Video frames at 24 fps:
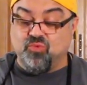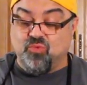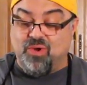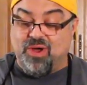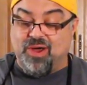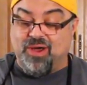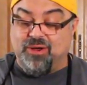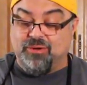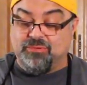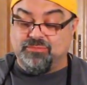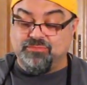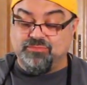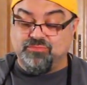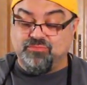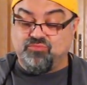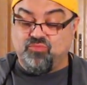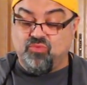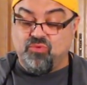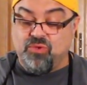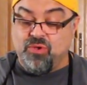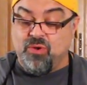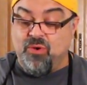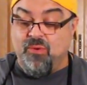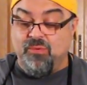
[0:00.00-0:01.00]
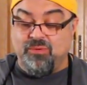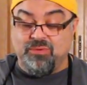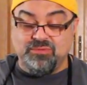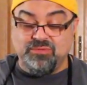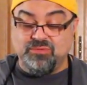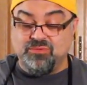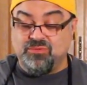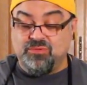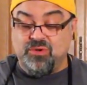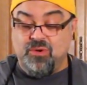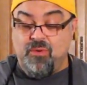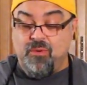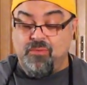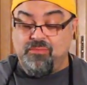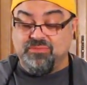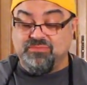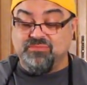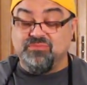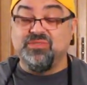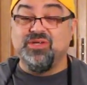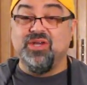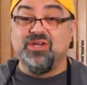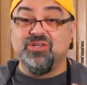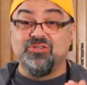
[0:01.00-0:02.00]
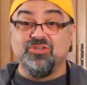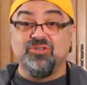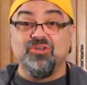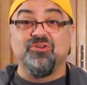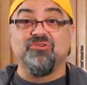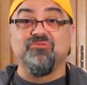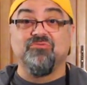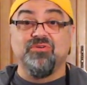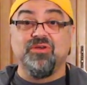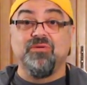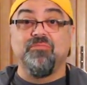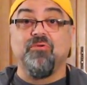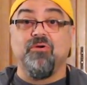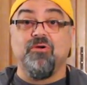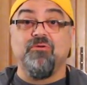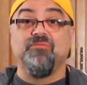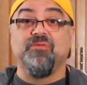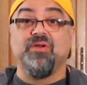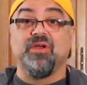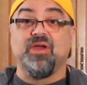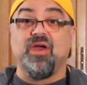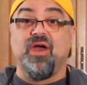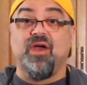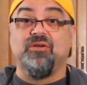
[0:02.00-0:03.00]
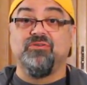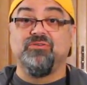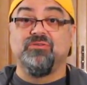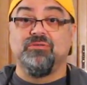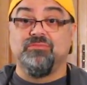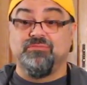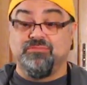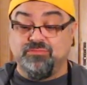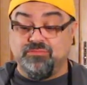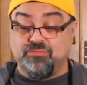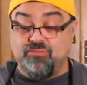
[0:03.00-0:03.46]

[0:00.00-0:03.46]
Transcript: Wow. It's literally perfect, guys.